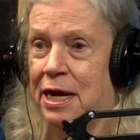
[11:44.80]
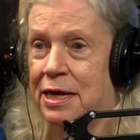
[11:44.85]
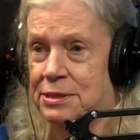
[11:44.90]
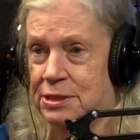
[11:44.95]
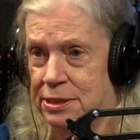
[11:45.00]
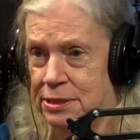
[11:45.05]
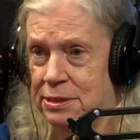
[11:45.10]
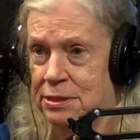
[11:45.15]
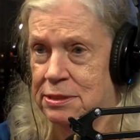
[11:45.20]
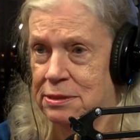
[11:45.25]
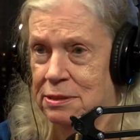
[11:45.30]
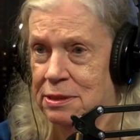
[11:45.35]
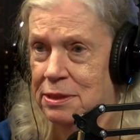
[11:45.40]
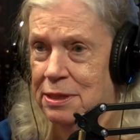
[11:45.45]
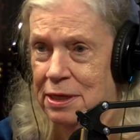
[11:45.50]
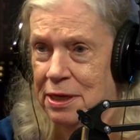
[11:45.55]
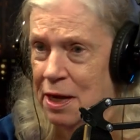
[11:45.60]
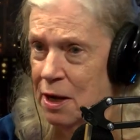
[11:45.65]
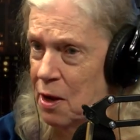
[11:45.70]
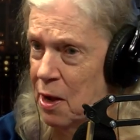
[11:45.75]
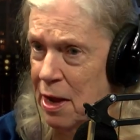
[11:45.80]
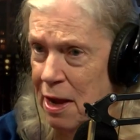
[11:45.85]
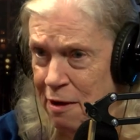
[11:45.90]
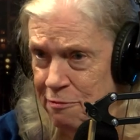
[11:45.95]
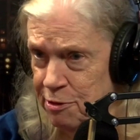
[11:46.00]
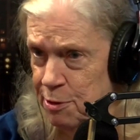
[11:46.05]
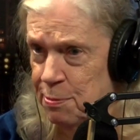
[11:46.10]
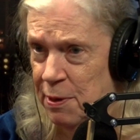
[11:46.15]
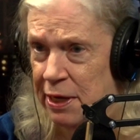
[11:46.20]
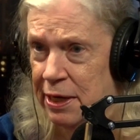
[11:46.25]
catch
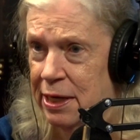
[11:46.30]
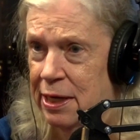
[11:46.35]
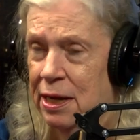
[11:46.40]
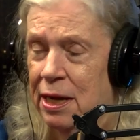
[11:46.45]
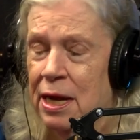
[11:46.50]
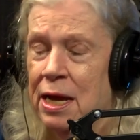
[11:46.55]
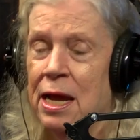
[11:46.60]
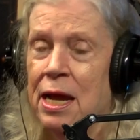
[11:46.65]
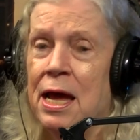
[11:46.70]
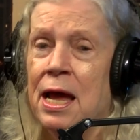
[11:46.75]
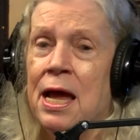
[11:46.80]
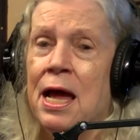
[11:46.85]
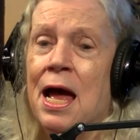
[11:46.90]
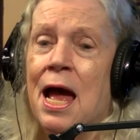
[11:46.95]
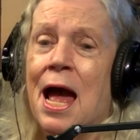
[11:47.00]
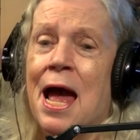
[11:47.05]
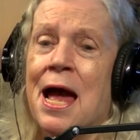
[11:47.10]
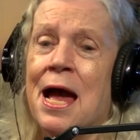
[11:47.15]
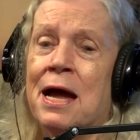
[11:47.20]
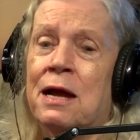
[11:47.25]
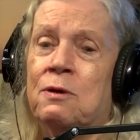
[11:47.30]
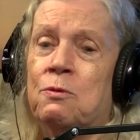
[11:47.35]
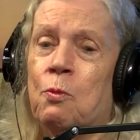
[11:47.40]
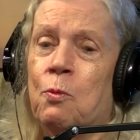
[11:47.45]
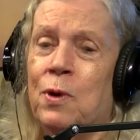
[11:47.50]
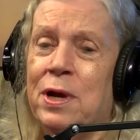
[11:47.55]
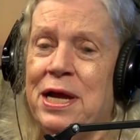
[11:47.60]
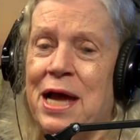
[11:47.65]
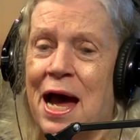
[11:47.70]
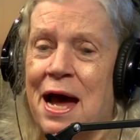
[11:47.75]
everybody,
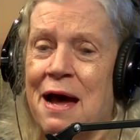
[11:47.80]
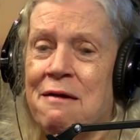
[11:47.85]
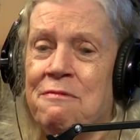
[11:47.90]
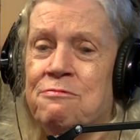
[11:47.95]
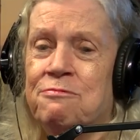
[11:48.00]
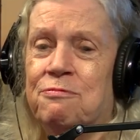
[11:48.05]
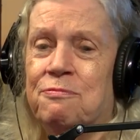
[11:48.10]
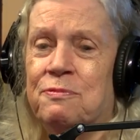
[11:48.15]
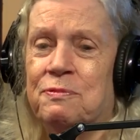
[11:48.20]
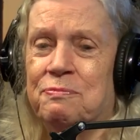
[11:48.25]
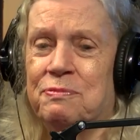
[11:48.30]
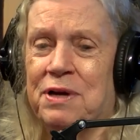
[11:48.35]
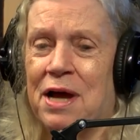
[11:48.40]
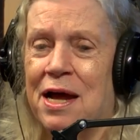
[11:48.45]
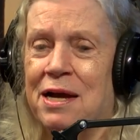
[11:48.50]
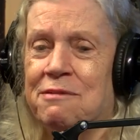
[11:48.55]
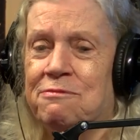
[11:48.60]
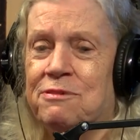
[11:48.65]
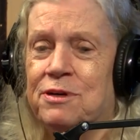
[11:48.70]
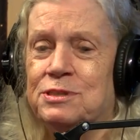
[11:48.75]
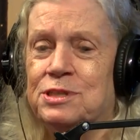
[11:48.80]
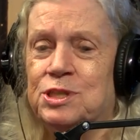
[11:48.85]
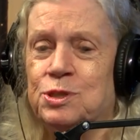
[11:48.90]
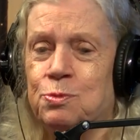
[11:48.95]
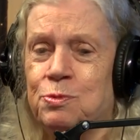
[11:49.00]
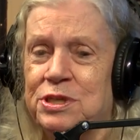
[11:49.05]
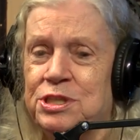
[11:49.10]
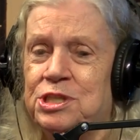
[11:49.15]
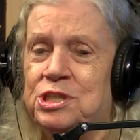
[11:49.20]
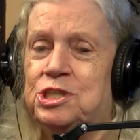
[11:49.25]
and we have kind of a
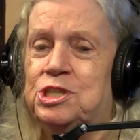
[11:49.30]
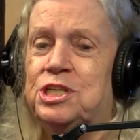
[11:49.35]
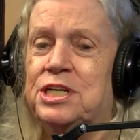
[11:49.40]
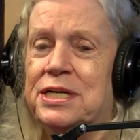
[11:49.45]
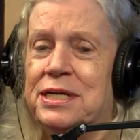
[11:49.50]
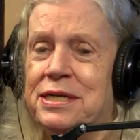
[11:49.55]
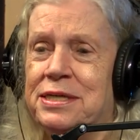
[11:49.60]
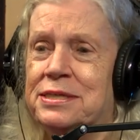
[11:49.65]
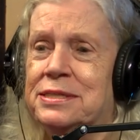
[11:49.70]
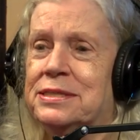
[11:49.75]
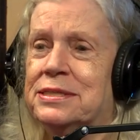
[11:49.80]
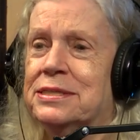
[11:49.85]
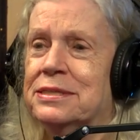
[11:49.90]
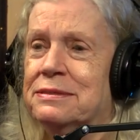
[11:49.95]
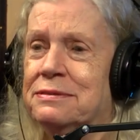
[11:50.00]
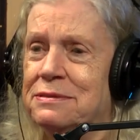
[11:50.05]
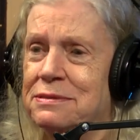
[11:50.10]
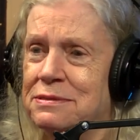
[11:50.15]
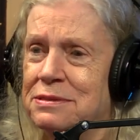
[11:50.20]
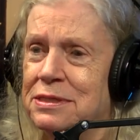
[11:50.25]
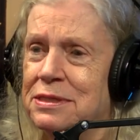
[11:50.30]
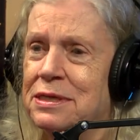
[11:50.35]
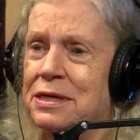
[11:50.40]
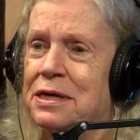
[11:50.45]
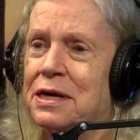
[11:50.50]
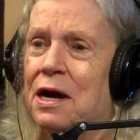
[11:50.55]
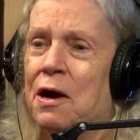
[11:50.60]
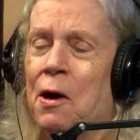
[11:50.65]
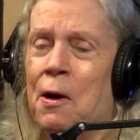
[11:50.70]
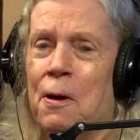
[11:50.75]
Swiss cheese
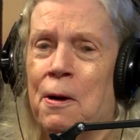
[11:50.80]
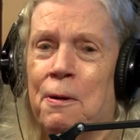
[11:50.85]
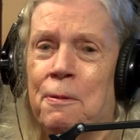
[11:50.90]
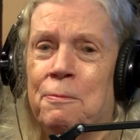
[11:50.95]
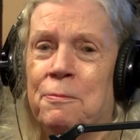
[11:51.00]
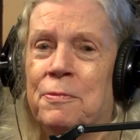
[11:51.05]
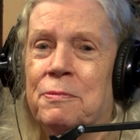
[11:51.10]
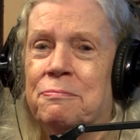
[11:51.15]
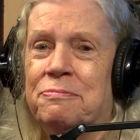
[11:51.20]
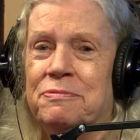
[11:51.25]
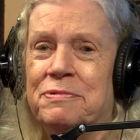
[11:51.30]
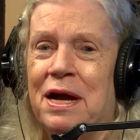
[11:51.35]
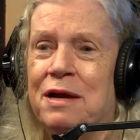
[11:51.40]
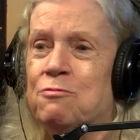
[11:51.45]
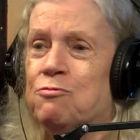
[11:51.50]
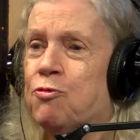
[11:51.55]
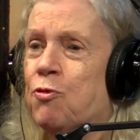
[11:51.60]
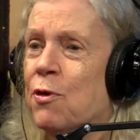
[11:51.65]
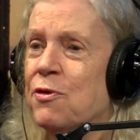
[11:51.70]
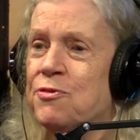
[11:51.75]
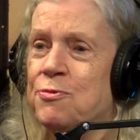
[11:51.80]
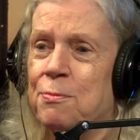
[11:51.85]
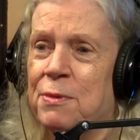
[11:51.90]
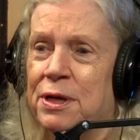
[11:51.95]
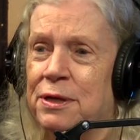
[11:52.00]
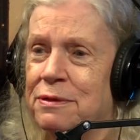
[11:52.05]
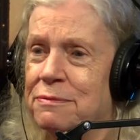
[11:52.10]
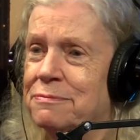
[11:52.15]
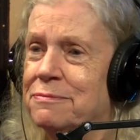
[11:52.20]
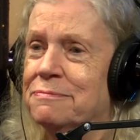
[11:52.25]
um,
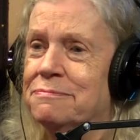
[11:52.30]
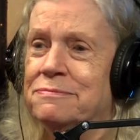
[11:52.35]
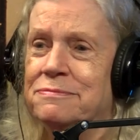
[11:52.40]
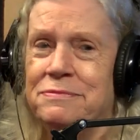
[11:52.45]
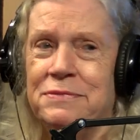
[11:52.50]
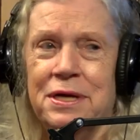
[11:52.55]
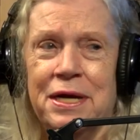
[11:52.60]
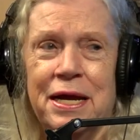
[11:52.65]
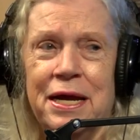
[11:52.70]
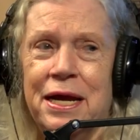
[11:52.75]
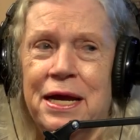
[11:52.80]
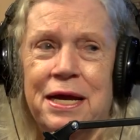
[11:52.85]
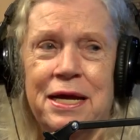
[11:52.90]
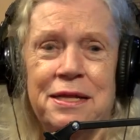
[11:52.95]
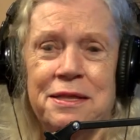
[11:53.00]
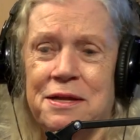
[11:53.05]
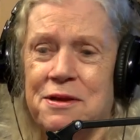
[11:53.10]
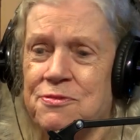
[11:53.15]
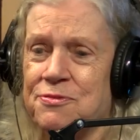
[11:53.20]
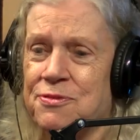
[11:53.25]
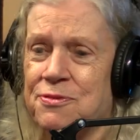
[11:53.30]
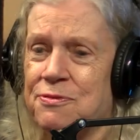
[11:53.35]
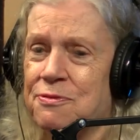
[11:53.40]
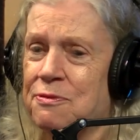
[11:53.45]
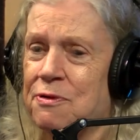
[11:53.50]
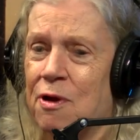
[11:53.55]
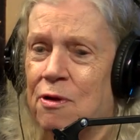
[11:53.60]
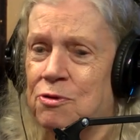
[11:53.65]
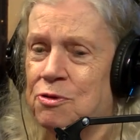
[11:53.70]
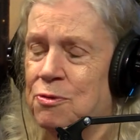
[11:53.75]
enforcement in
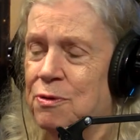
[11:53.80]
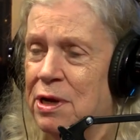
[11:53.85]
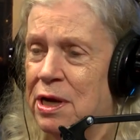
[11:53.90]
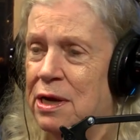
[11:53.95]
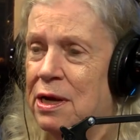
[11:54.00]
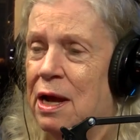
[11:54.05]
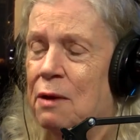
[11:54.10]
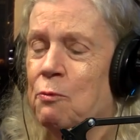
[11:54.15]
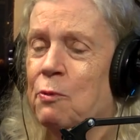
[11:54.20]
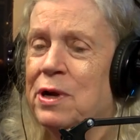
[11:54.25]
this country.